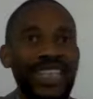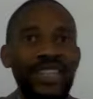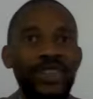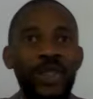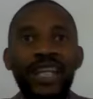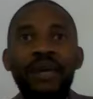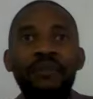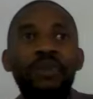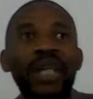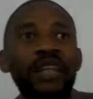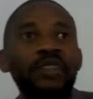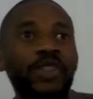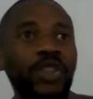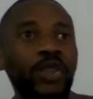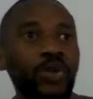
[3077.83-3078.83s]
so that they
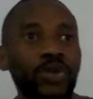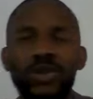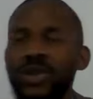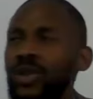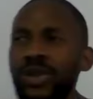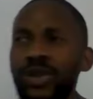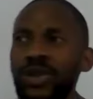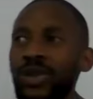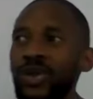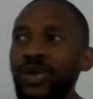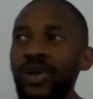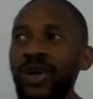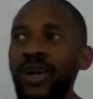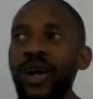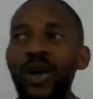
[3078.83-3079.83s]
believe in you. No, no, no, no.